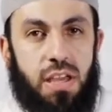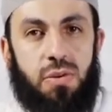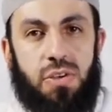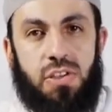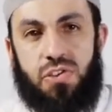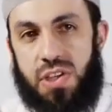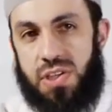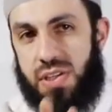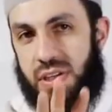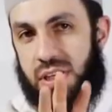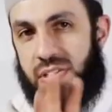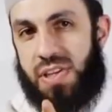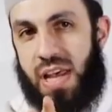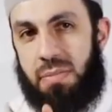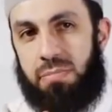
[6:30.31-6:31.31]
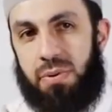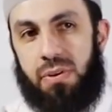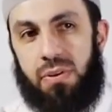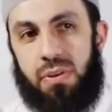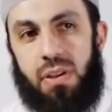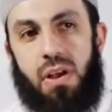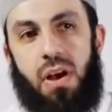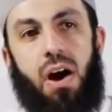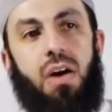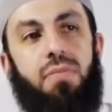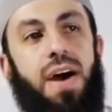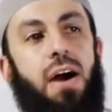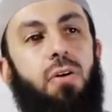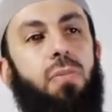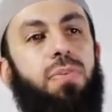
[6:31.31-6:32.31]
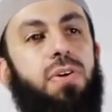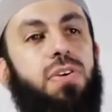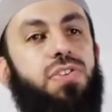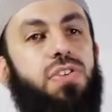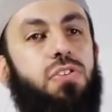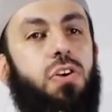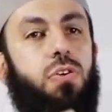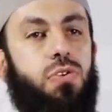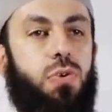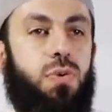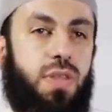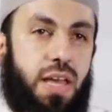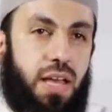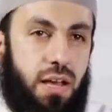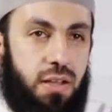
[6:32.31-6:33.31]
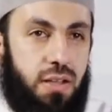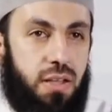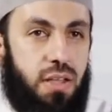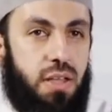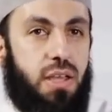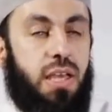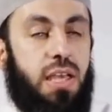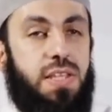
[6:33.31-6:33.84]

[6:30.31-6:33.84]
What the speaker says: Here is just an example of how a person knows who they are.